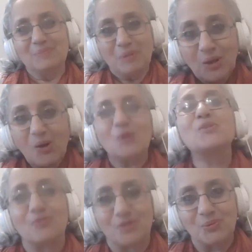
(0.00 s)

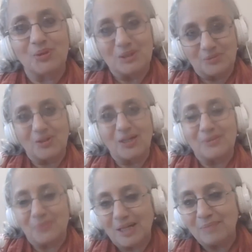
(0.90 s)
because of the World
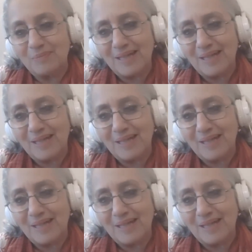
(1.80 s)
Wide Web.